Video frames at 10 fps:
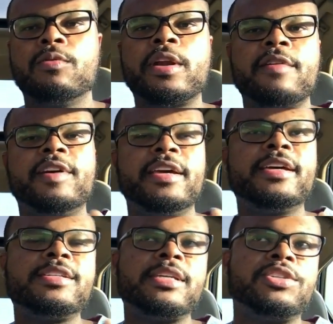whatever it
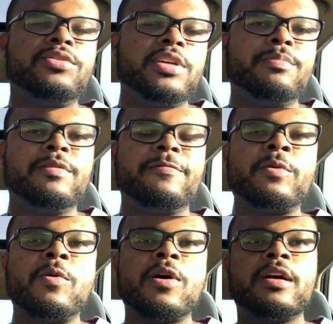is that you did
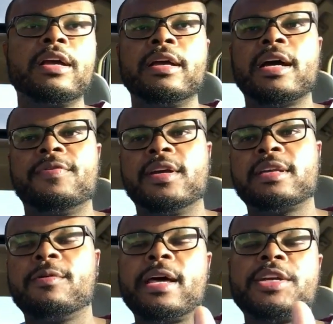before, I think
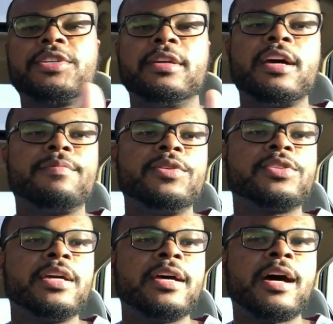that would actually help you
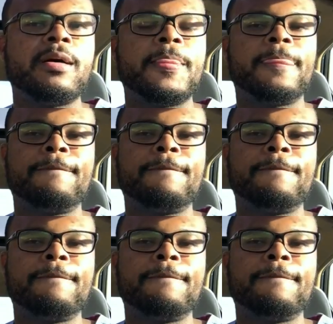stand out.